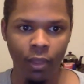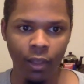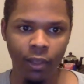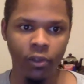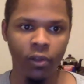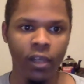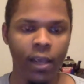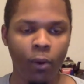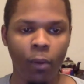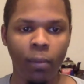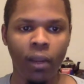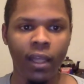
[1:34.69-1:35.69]
He's going to get more
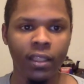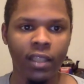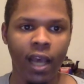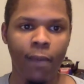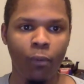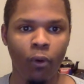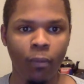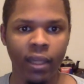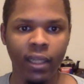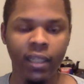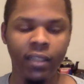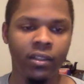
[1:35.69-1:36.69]
playing time, more
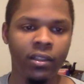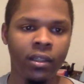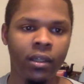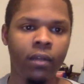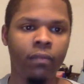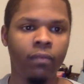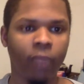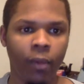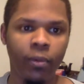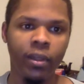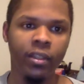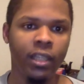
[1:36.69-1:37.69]
minutes, and
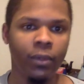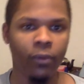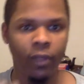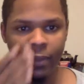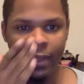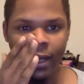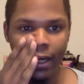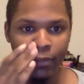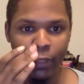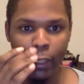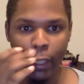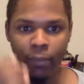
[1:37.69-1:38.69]
we'll see what he becomes
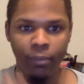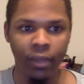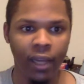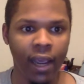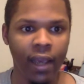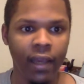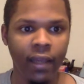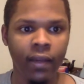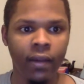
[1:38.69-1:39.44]
in the NBA.